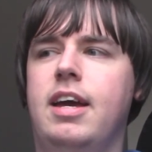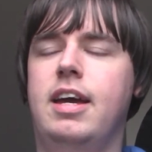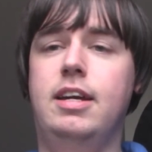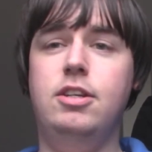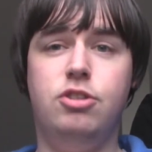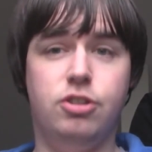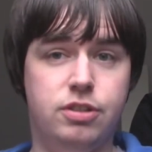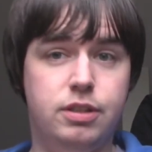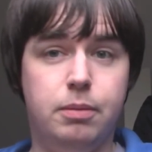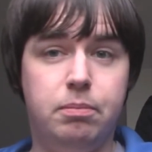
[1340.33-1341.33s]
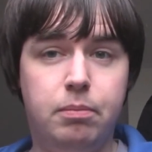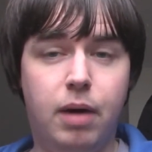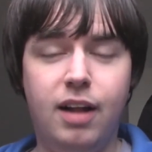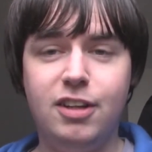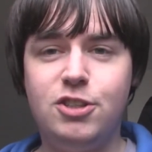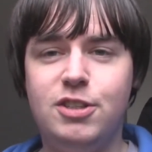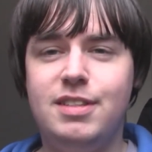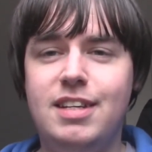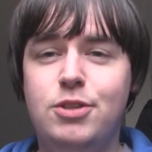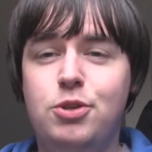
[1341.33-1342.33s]
he just
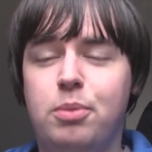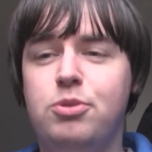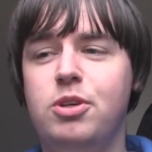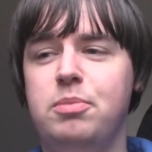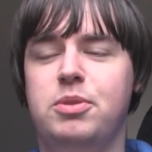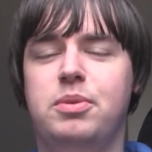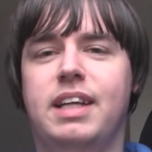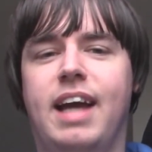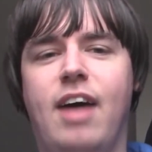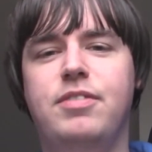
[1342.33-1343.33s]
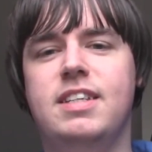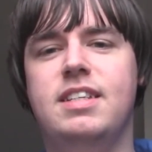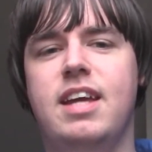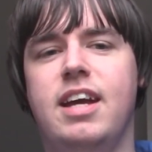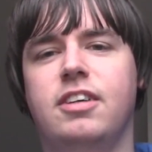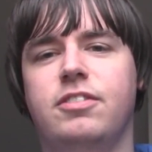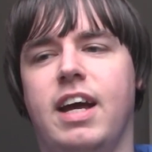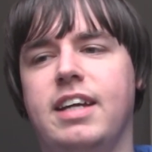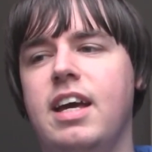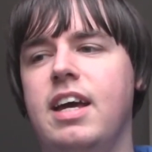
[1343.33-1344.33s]
demolishes these stormtroopers with the gaffi stick of,
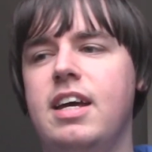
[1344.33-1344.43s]
like,